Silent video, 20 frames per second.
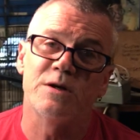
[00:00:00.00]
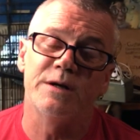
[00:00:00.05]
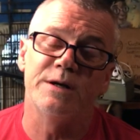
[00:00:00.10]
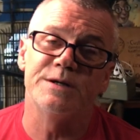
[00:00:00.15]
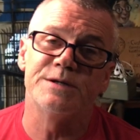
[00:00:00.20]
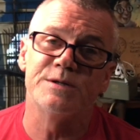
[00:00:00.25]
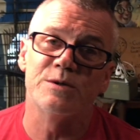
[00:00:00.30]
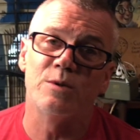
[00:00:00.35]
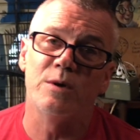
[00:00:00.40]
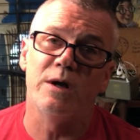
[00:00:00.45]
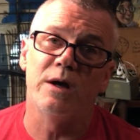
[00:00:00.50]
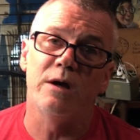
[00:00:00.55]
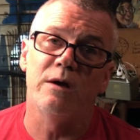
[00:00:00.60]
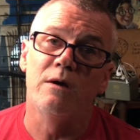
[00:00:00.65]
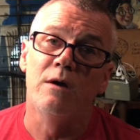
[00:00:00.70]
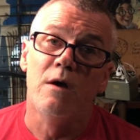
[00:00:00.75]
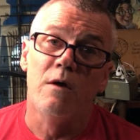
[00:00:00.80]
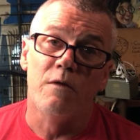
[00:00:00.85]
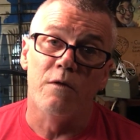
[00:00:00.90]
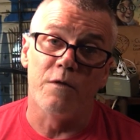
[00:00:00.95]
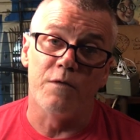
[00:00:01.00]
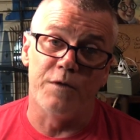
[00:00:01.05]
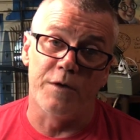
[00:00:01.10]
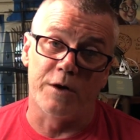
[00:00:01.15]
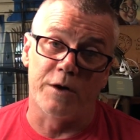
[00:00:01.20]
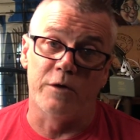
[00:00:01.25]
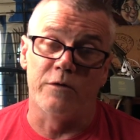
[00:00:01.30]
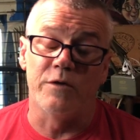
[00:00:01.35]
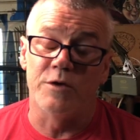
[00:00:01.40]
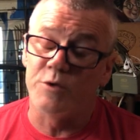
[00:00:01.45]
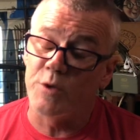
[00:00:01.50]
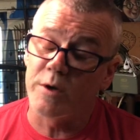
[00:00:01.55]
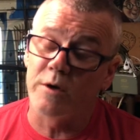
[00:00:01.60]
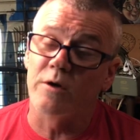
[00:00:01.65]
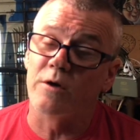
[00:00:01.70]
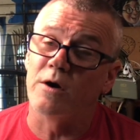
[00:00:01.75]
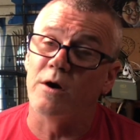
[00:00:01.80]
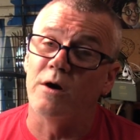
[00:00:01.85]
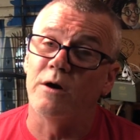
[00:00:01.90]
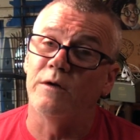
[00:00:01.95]
line is away. The thicker the
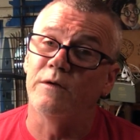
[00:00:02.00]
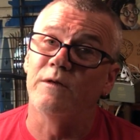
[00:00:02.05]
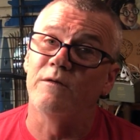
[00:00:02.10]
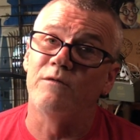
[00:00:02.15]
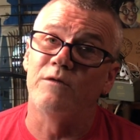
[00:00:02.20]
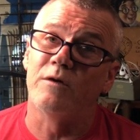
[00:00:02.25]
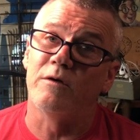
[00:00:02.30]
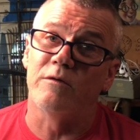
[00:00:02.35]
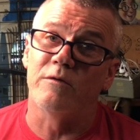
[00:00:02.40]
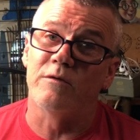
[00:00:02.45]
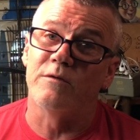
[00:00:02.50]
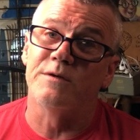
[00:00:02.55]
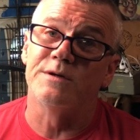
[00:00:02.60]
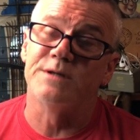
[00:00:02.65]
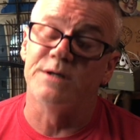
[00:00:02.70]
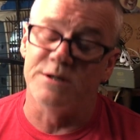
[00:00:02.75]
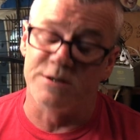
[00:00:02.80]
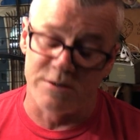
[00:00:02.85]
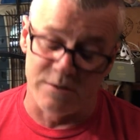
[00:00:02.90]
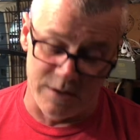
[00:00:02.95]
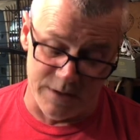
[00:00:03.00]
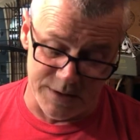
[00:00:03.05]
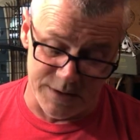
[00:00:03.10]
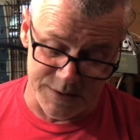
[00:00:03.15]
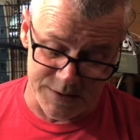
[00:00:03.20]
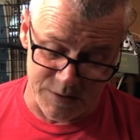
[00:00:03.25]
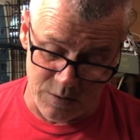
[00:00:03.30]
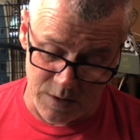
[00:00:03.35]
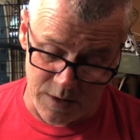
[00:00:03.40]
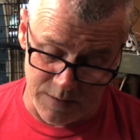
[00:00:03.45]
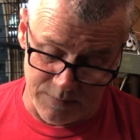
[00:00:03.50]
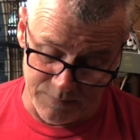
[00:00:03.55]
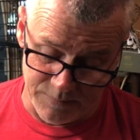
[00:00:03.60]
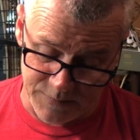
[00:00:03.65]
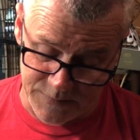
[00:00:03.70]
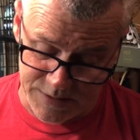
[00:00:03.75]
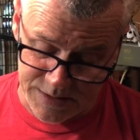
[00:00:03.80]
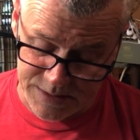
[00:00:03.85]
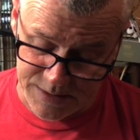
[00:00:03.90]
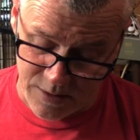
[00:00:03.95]
trigger guard, the farther the stitch line is away.
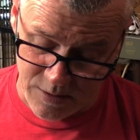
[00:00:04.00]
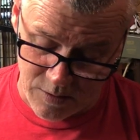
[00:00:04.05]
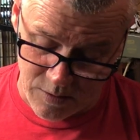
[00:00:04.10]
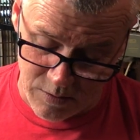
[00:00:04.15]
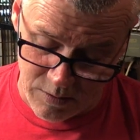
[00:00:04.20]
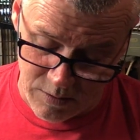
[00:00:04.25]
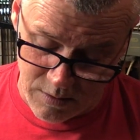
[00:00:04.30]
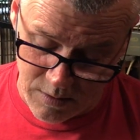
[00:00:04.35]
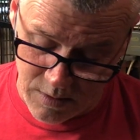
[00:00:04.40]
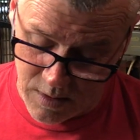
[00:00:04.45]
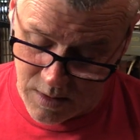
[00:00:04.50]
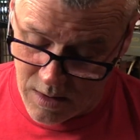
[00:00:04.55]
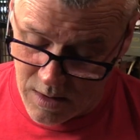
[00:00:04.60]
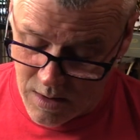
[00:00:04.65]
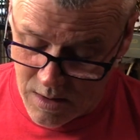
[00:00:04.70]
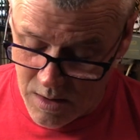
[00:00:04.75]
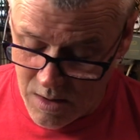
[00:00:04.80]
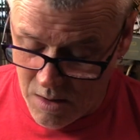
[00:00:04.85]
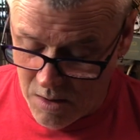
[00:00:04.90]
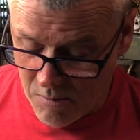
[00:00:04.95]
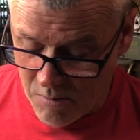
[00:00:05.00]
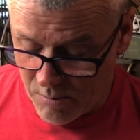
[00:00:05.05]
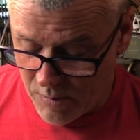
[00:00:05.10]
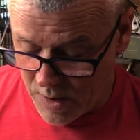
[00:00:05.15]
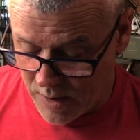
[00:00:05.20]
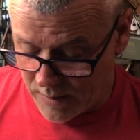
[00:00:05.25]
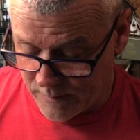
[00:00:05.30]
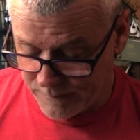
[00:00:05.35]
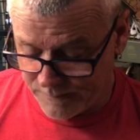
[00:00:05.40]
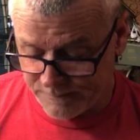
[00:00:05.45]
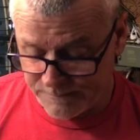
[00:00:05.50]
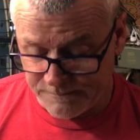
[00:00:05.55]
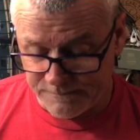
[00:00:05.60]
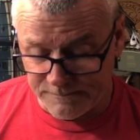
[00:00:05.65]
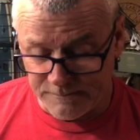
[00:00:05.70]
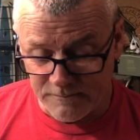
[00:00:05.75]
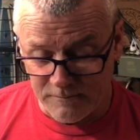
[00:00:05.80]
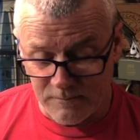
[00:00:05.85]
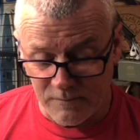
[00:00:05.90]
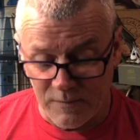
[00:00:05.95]
So, but
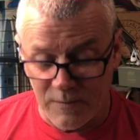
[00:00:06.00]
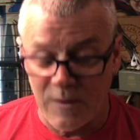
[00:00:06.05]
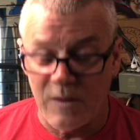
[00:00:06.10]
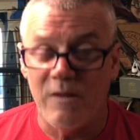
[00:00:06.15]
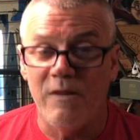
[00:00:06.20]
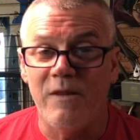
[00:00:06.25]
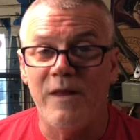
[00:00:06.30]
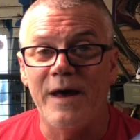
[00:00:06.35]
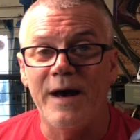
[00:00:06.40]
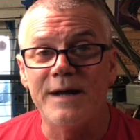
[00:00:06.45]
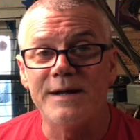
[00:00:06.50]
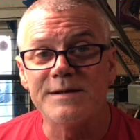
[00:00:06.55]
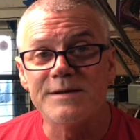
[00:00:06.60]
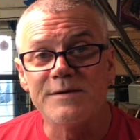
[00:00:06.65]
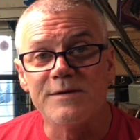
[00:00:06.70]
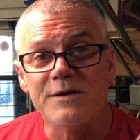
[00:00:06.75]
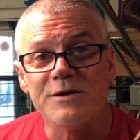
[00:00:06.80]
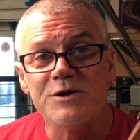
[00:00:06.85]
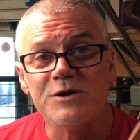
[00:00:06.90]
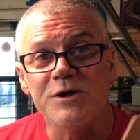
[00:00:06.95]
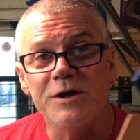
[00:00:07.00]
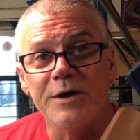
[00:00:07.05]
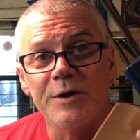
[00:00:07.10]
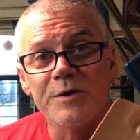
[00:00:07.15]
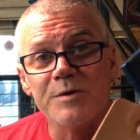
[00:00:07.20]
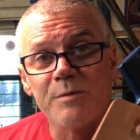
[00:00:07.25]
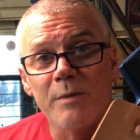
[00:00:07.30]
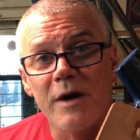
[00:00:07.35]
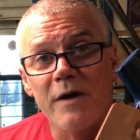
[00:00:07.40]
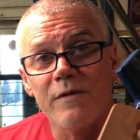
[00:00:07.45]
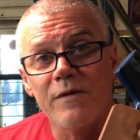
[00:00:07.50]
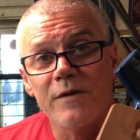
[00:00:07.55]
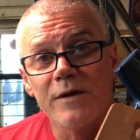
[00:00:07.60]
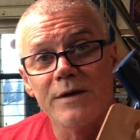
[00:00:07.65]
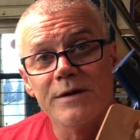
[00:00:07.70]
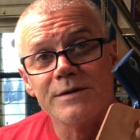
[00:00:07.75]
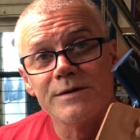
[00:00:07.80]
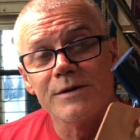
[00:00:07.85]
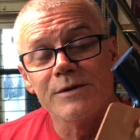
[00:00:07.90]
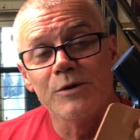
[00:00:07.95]
that's the cheater's
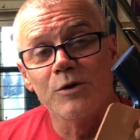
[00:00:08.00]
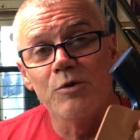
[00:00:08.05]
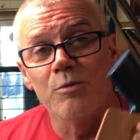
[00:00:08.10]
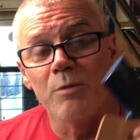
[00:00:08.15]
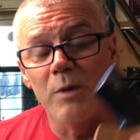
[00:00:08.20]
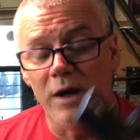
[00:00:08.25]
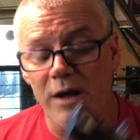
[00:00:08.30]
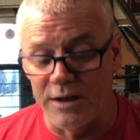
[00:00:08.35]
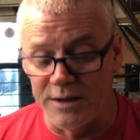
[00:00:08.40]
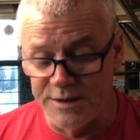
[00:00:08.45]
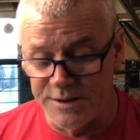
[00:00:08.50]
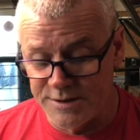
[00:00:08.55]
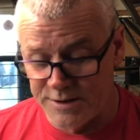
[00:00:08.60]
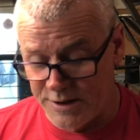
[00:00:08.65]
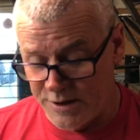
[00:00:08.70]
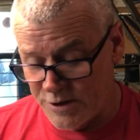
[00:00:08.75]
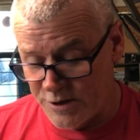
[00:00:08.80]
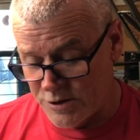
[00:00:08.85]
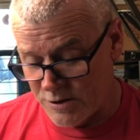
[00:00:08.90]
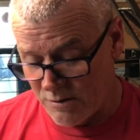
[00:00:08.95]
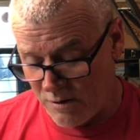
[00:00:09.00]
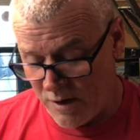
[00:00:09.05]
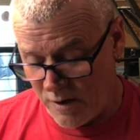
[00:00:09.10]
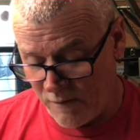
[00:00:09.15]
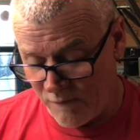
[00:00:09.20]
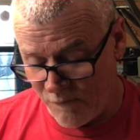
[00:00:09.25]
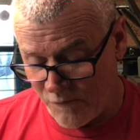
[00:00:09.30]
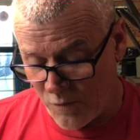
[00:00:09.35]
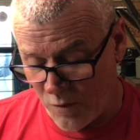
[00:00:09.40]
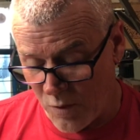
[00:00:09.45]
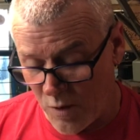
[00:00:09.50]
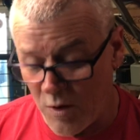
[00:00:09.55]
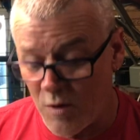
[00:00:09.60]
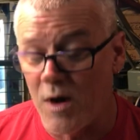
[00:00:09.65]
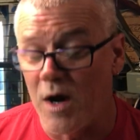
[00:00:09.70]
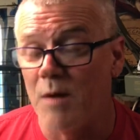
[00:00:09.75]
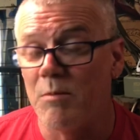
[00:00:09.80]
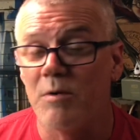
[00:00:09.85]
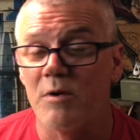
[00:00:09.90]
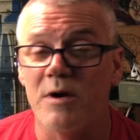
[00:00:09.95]
method to making a stitch line for a
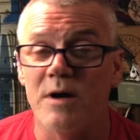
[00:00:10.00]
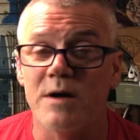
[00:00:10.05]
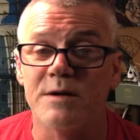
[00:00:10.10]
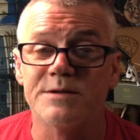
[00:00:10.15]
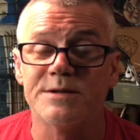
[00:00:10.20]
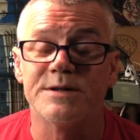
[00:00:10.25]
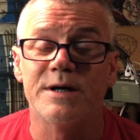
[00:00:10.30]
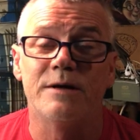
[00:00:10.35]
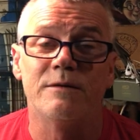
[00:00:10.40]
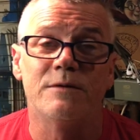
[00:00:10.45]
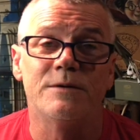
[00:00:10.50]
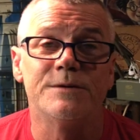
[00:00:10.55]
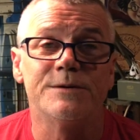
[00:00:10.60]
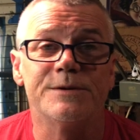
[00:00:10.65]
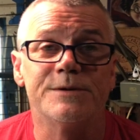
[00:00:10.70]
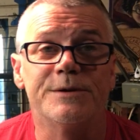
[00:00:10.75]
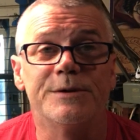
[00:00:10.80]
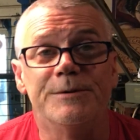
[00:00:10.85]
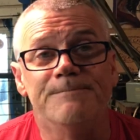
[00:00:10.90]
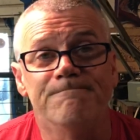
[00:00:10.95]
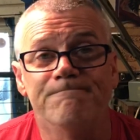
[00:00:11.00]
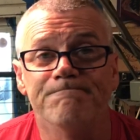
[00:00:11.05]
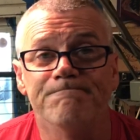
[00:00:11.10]
wraparound style holster.